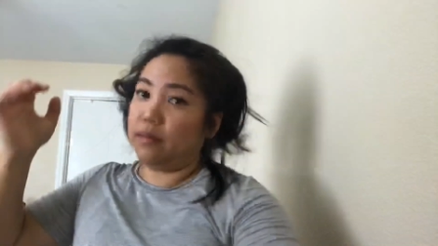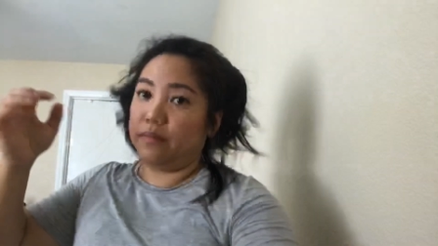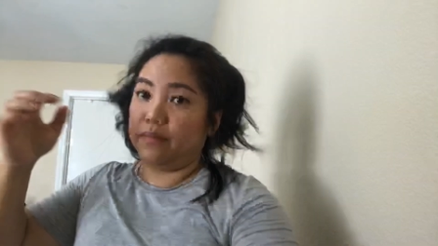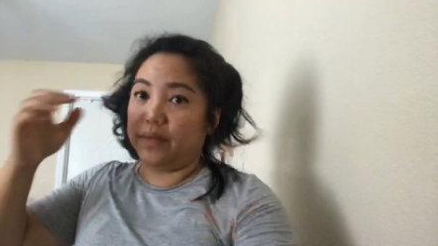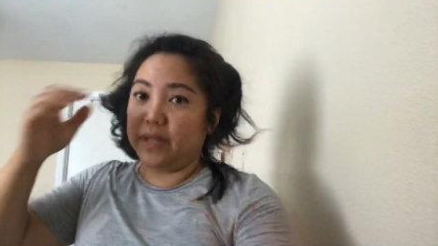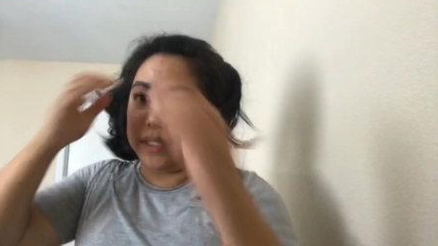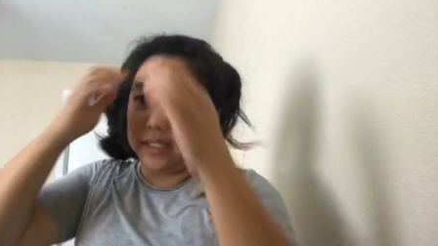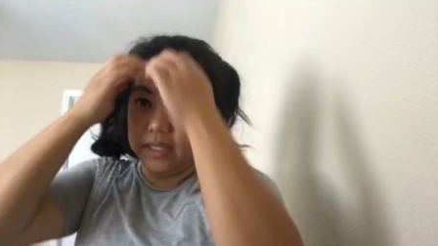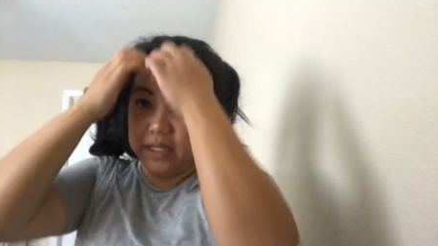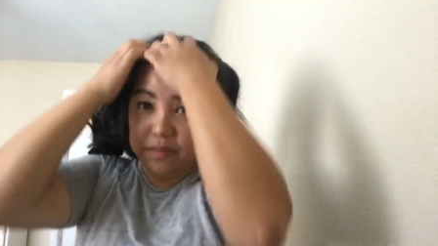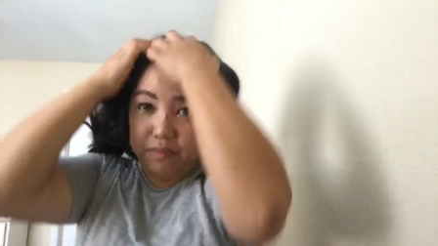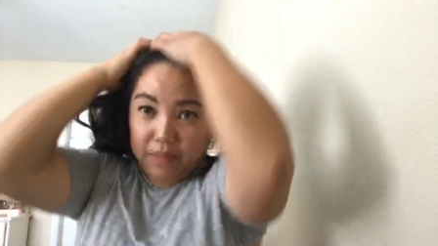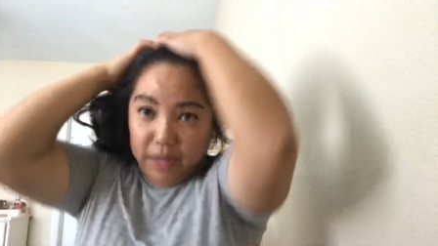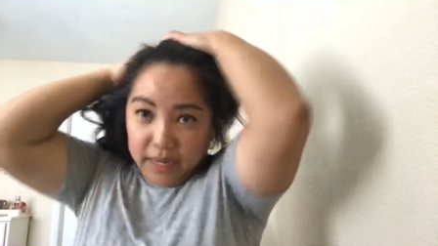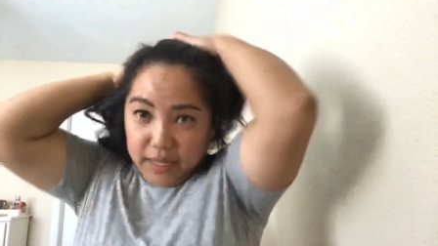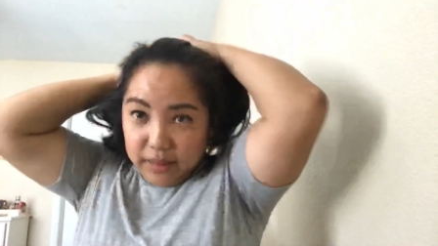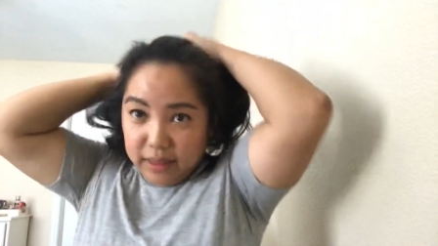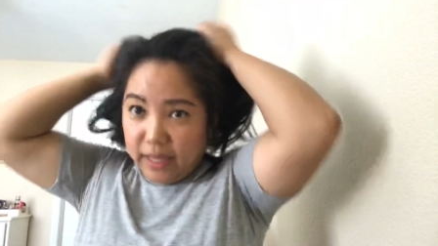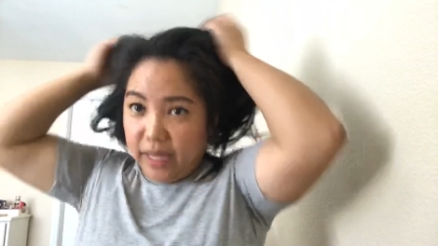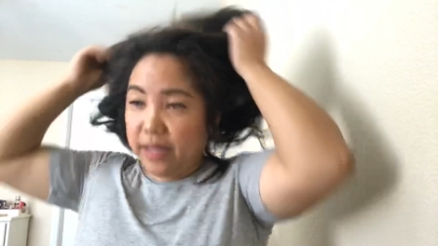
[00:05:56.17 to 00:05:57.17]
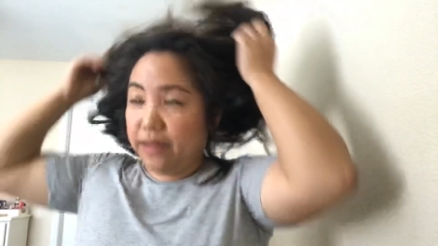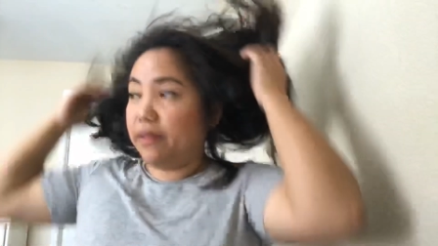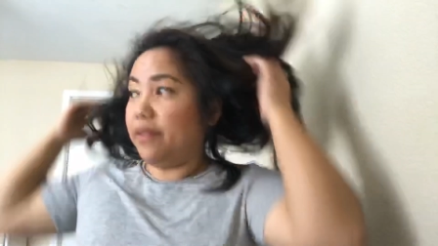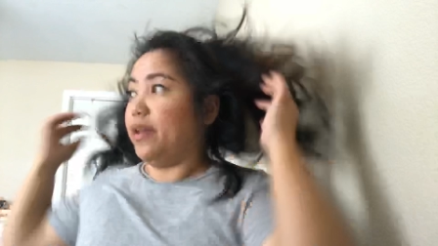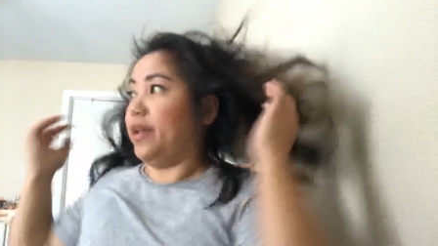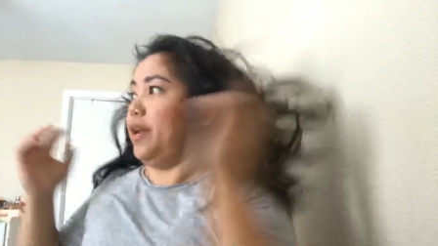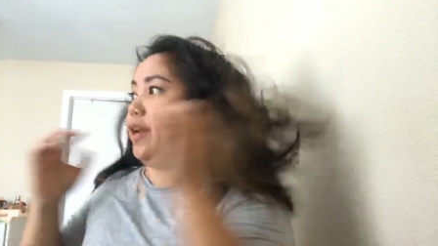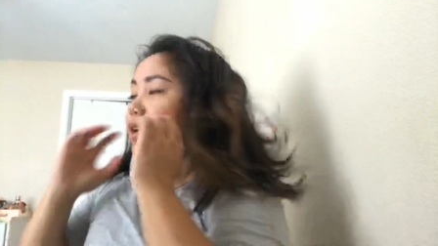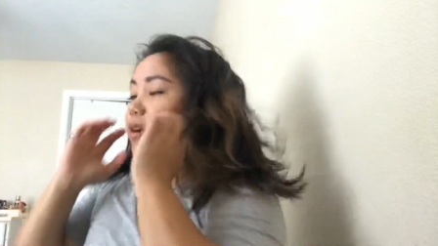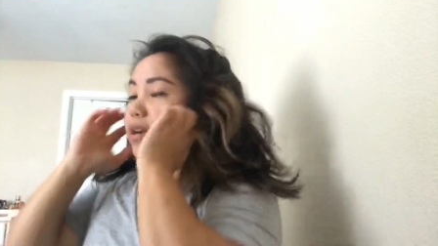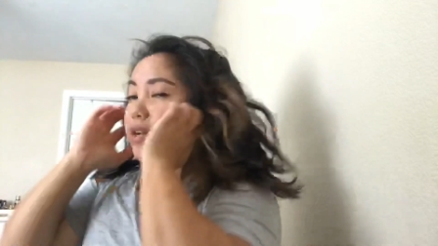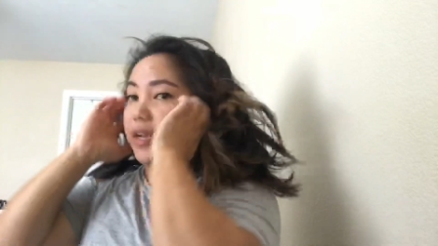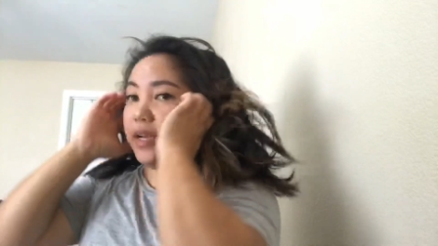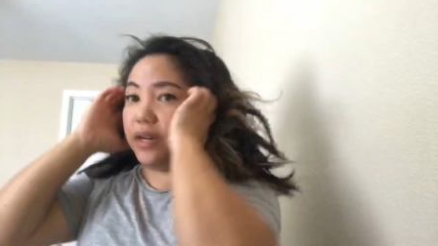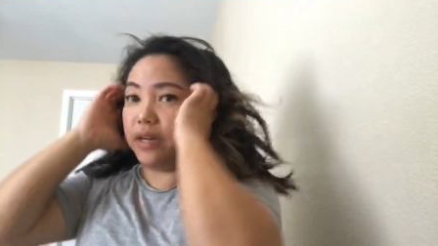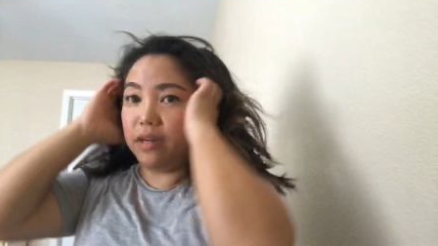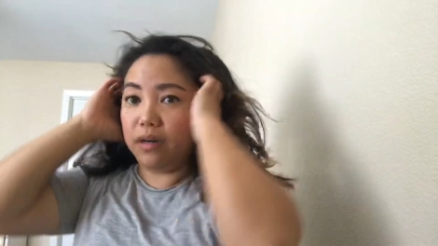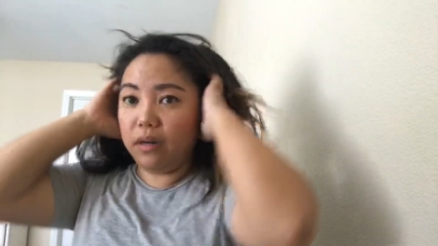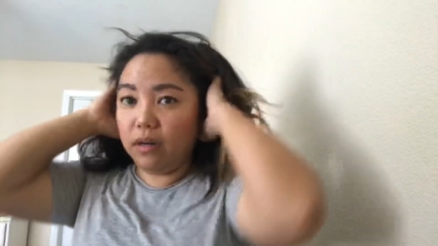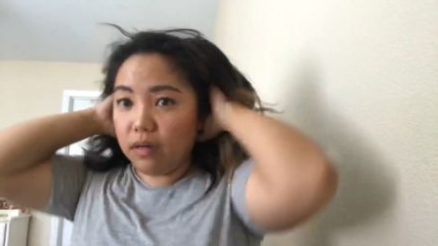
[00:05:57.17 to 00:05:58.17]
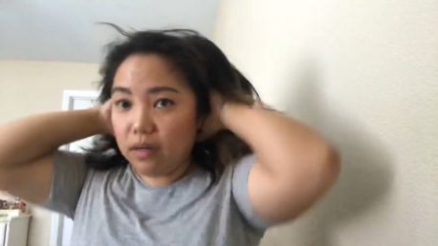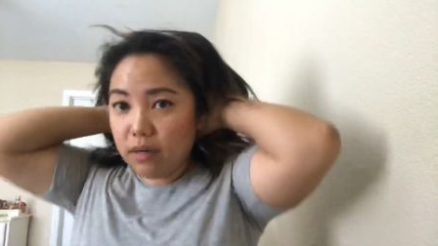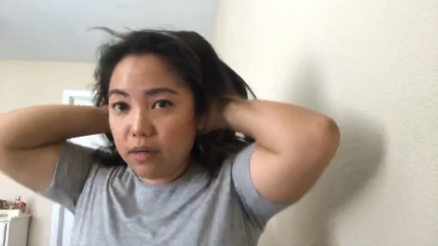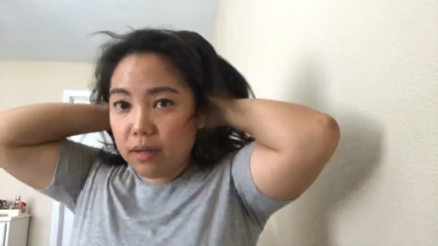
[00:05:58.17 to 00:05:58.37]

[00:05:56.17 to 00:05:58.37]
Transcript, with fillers: this is my length hair here